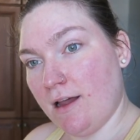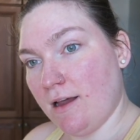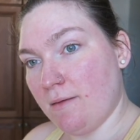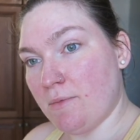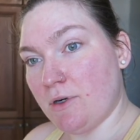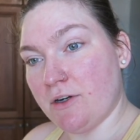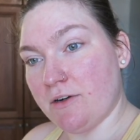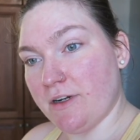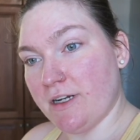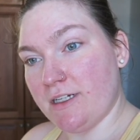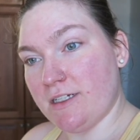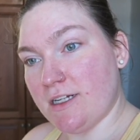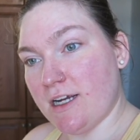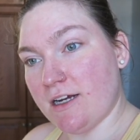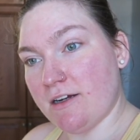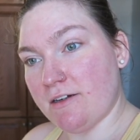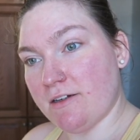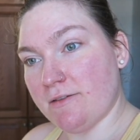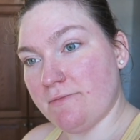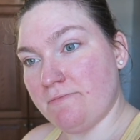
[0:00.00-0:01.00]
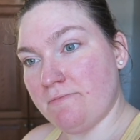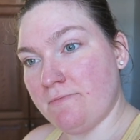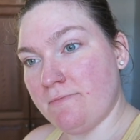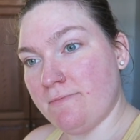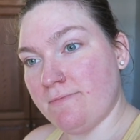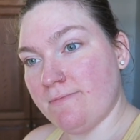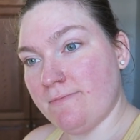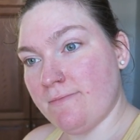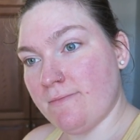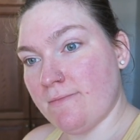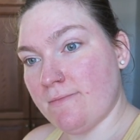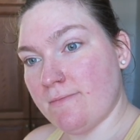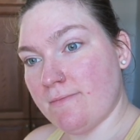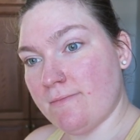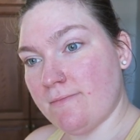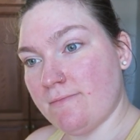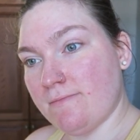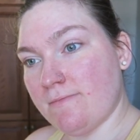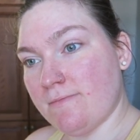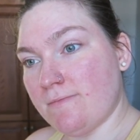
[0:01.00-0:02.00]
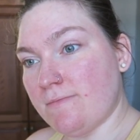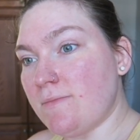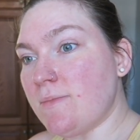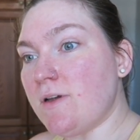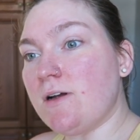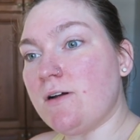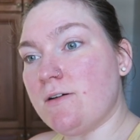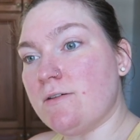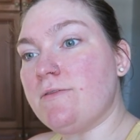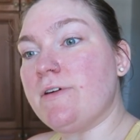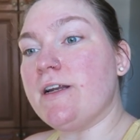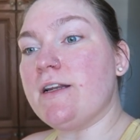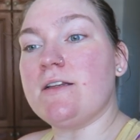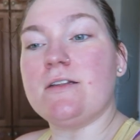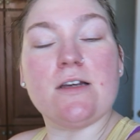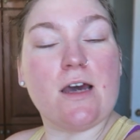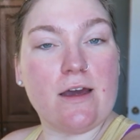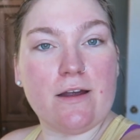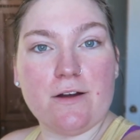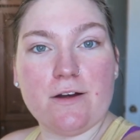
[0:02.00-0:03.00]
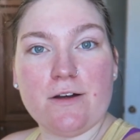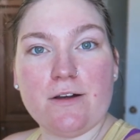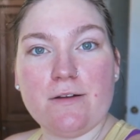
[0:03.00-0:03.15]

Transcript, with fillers: I'm already tired. Already tired.